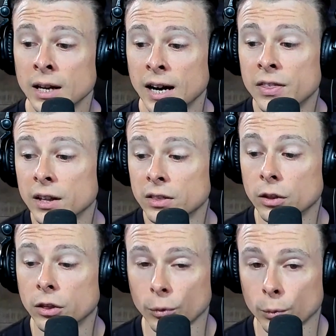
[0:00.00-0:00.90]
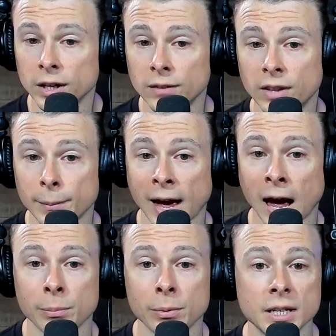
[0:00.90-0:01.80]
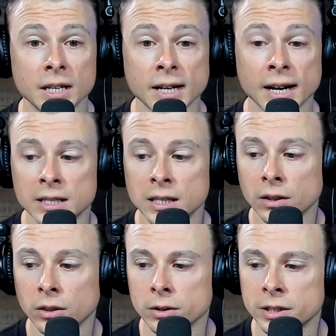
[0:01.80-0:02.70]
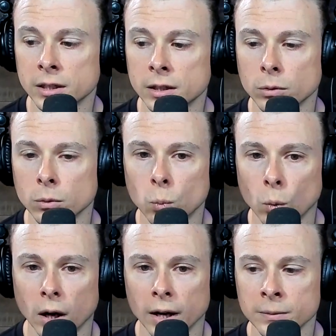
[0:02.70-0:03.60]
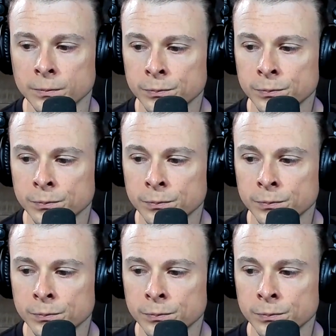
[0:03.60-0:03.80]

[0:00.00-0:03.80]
I think the three of them happened in 1913. Number one